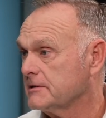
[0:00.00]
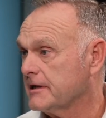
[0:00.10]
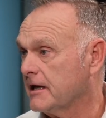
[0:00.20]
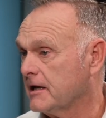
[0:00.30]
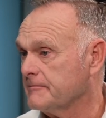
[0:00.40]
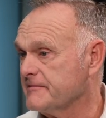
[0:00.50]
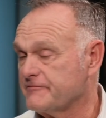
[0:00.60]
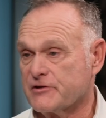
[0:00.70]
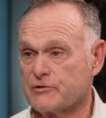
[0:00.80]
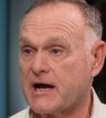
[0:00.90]

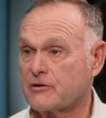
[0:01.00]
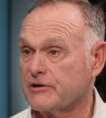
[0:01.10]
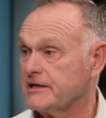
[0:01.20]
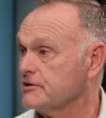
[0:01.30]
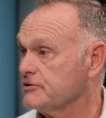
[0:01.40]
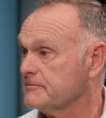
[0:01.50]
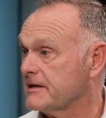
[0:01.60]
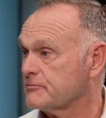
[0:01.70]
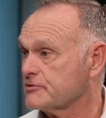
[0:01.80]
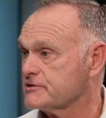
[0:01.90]
if they're not credit union
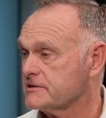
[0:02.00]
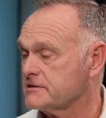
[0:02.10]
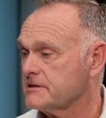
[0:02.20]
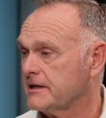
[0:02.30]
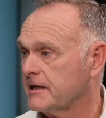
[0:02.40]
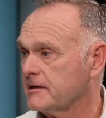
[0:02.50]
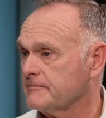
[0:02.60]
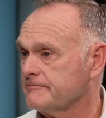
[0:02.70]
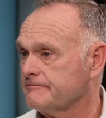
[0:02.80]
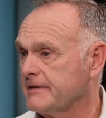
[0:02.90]
members
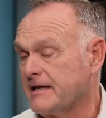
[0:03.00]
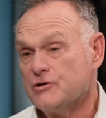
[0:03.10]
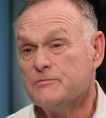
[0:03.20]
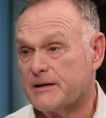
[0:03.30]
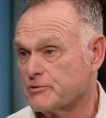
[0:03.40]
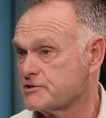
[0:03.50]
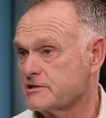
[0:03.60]
and new members,